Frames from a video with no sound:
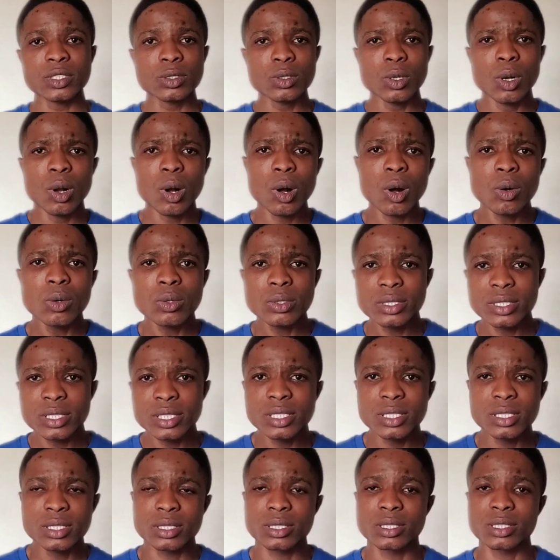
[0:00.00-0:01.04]
all
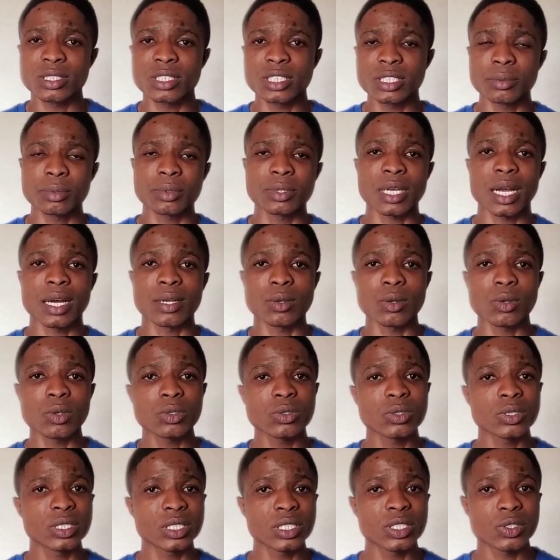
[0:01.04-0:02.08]
these tips and all
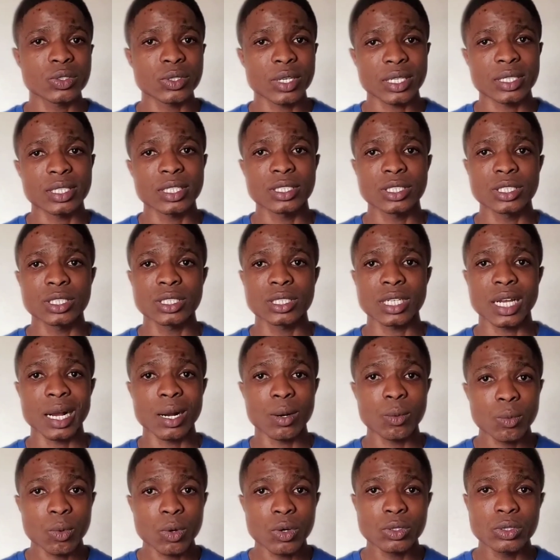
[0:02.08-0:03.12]
these strategies are
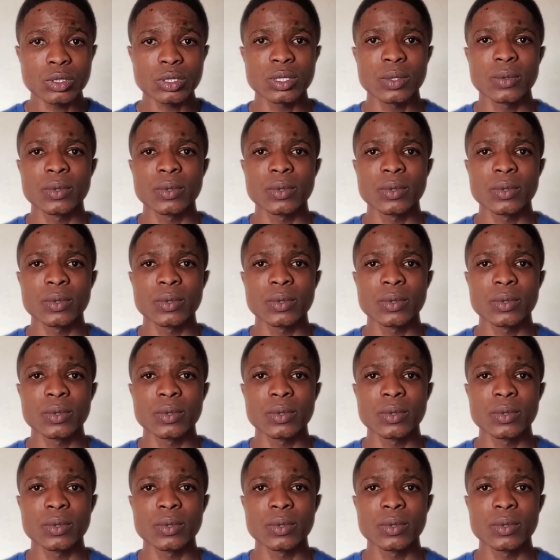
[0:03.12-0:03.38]
what